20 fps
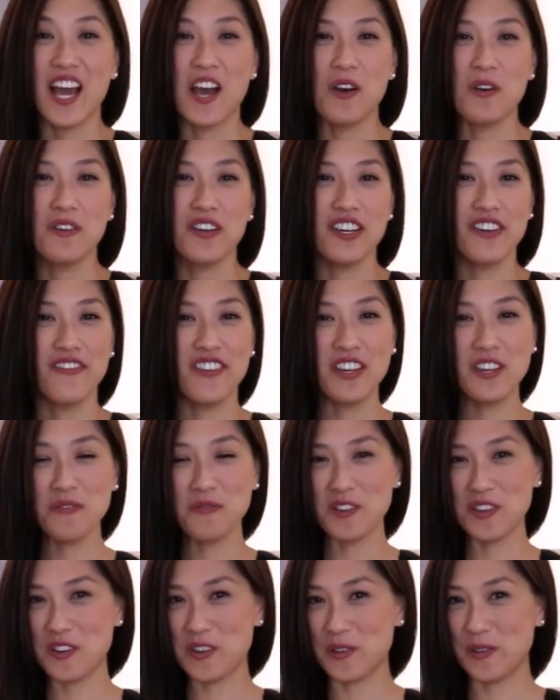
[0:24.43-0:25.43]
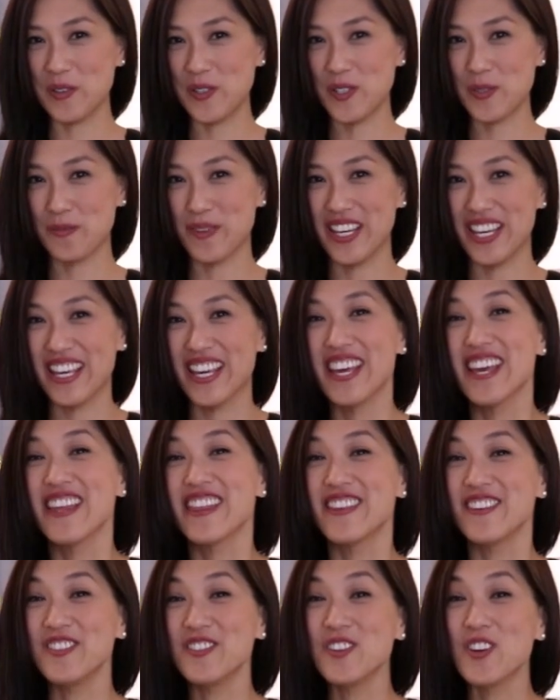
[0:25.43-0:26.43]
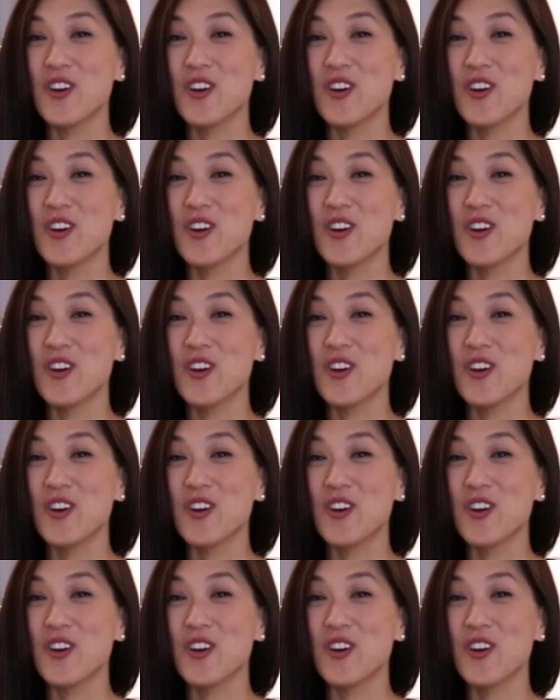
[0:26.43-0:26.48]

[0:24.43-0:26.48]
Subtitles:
Now, if anyone knows me,